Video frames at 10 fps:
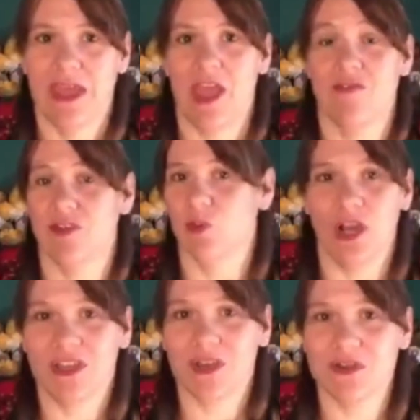If you
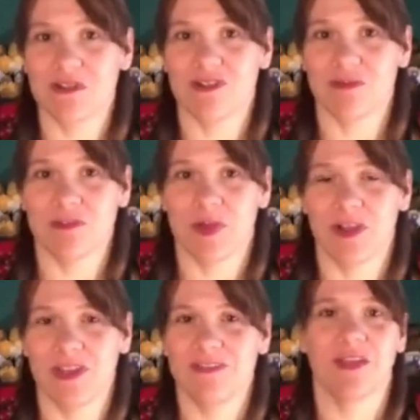want to go to Christmas
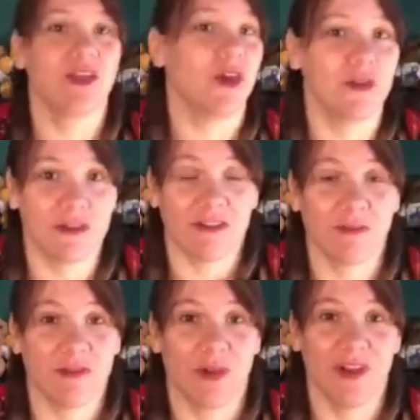parties, go to
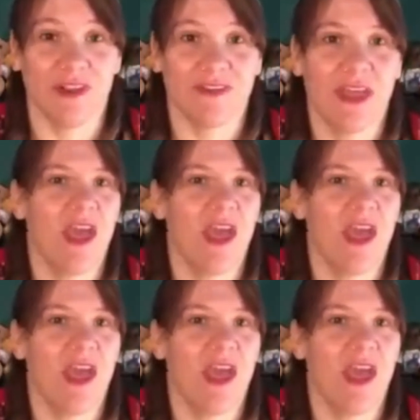Christmas parties.